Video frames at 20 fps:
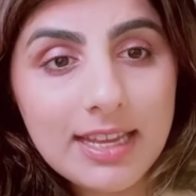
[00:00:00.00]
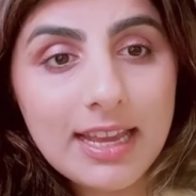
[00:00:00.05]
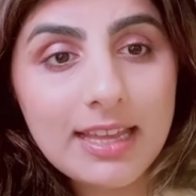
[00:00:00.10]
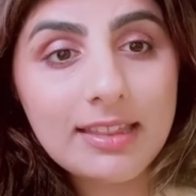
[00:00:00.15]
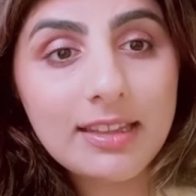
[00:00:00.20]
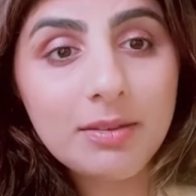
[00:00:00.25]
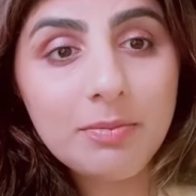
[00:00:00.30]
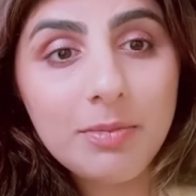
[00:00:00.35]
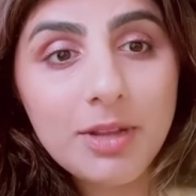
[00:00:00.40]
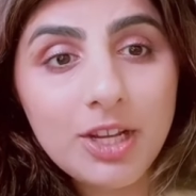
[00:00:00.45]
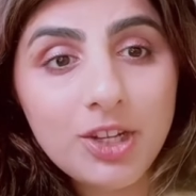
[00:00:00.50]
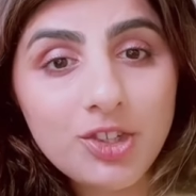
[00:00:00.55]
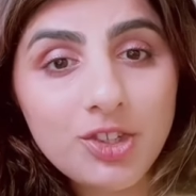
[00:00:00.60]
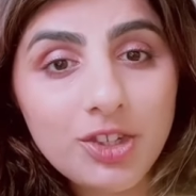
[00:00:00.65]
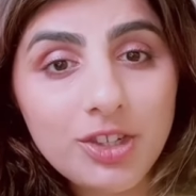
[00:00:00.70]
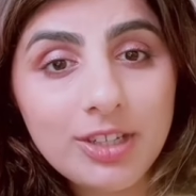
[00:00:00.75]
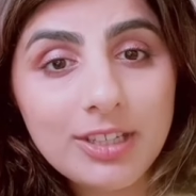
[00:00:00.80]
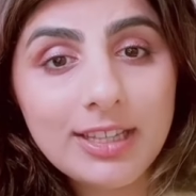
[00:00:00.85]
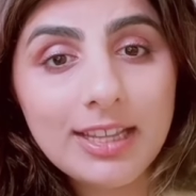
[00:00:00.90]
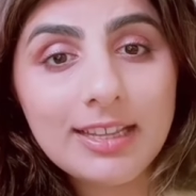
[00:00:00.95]
and then make
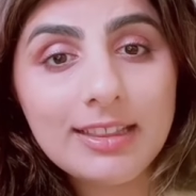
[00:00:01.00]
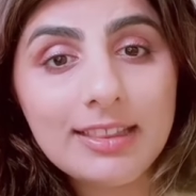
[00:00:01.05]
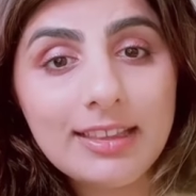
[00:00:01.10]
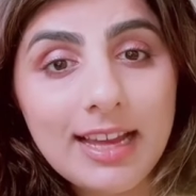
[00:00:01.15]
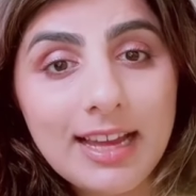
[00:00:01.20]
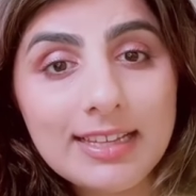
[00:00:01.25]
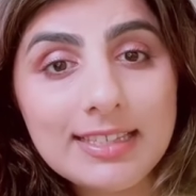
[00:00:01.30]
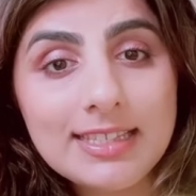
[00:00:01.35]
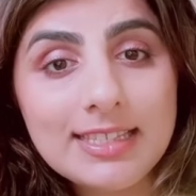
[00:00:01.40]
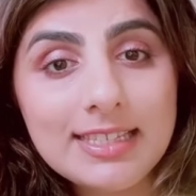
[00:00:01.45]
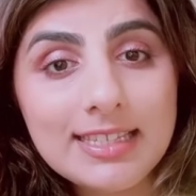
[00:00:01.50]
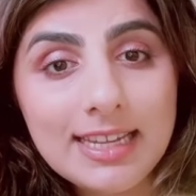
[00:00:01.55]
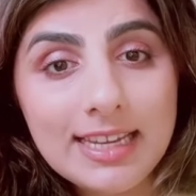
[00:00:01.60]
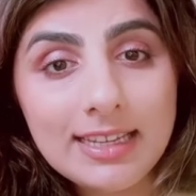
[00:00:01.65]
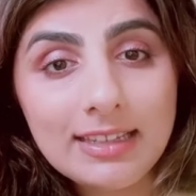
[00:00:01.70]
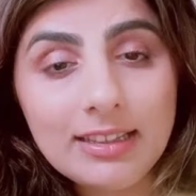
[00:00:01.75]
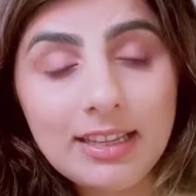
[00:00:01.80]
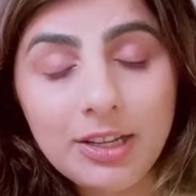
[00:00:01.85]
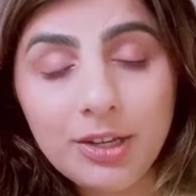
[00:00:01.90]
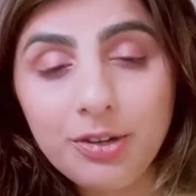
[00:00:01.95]
sure that that
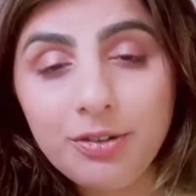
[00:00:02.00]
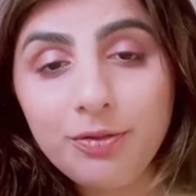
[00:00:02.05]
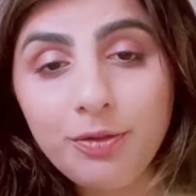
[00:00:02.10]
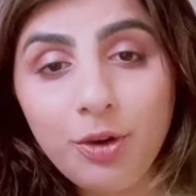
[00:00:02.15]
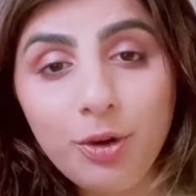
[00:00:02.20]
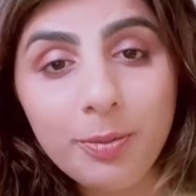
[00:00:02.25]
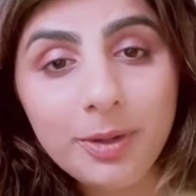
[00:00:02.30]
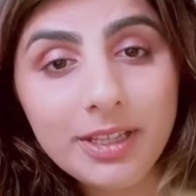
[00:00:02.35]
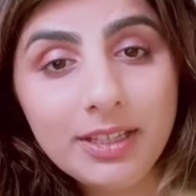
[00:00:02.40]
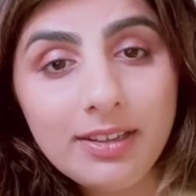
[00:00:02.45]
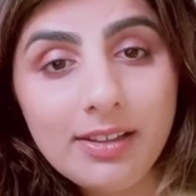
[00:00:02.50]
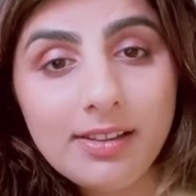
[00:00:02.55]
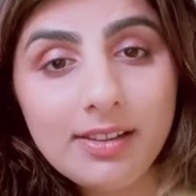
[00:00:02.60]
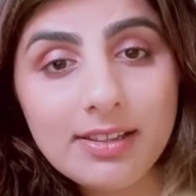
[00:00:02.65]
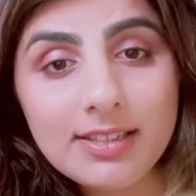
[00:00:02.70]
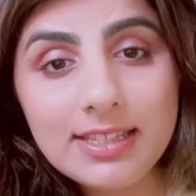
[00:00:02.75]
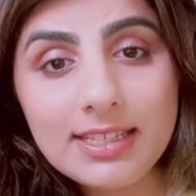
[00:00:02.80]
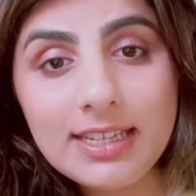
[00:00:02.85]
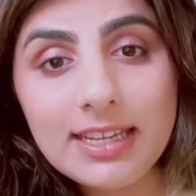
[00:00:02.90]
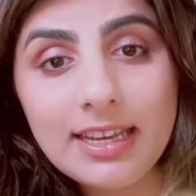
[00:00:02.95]
state that you're forming an
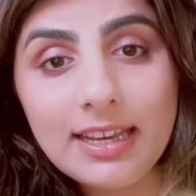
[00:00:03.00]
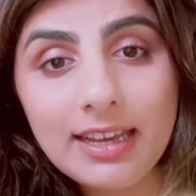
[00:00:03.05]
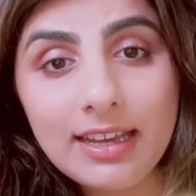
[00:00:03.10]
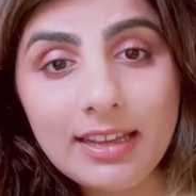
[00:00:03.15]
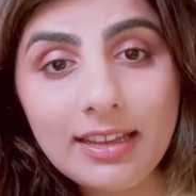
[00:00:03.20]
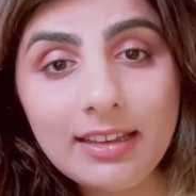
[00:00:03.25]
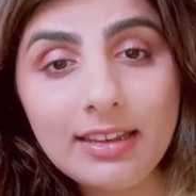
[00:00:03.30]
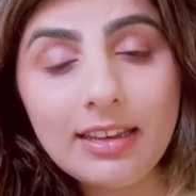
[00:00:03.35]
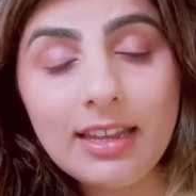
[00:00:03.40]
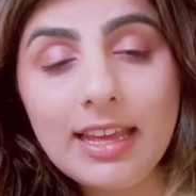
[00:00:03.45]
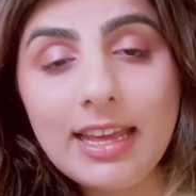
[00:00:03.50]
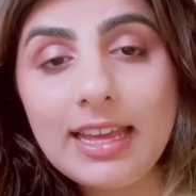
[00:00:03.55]
LLC in,